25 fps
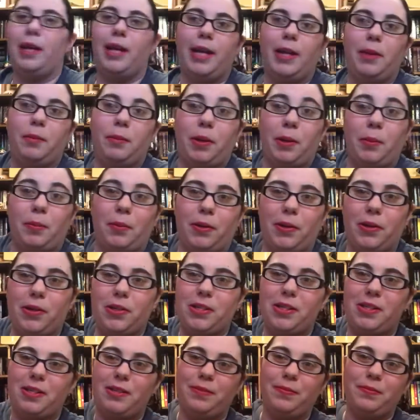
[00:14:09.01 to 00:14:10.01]
in my
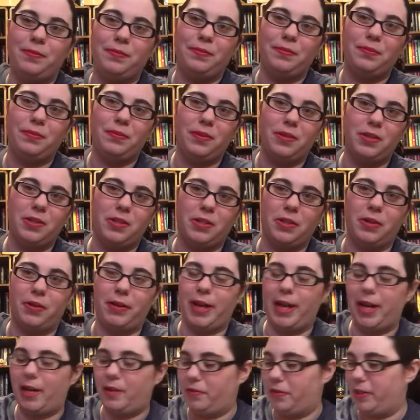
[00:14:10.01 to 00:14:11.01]
purse, so I
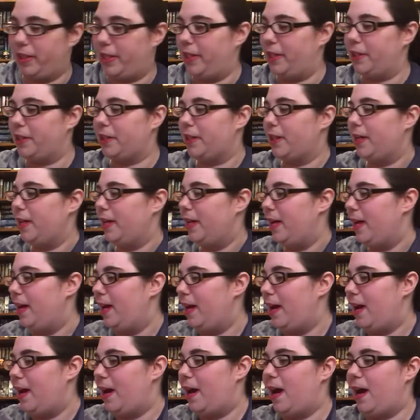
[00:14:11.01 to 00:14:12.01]
have it here.
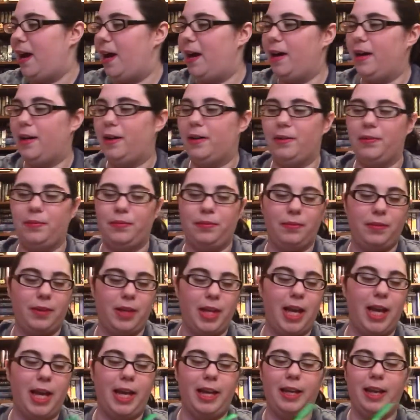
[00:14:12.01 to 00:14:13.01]
And
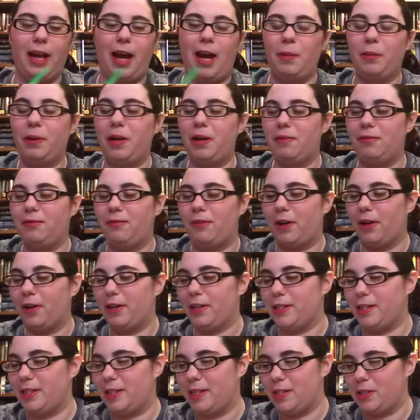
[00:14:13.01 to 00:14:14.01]
I'm not far
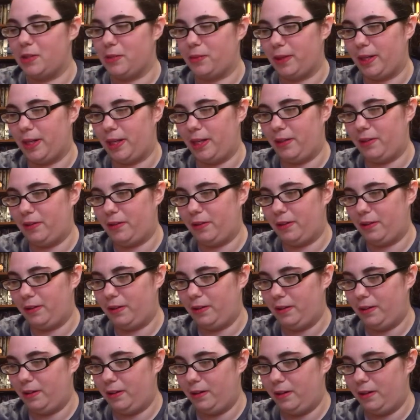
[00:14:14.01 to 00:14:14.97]
into this one either.